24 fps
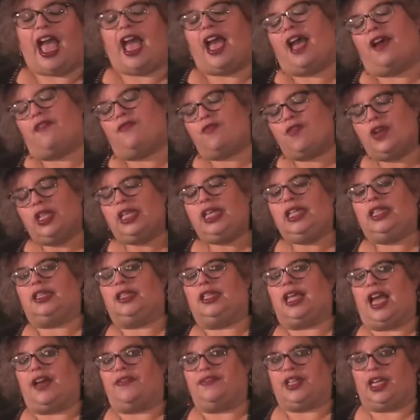have really
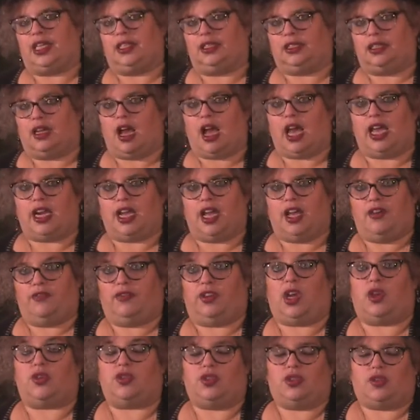left a lot of
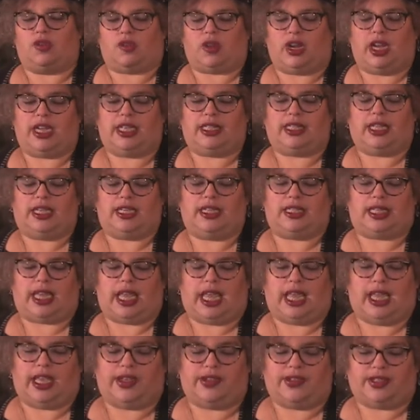ghost stories and
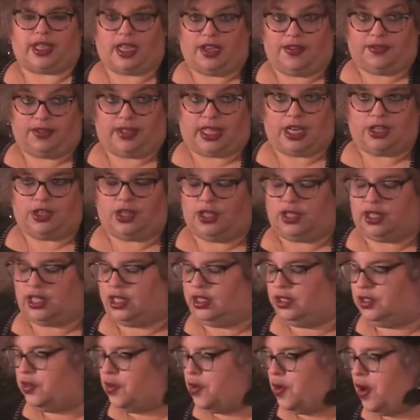tales of legends
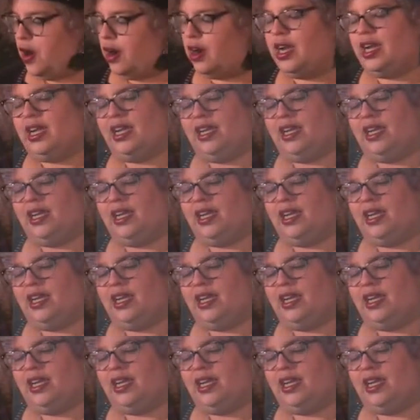and lore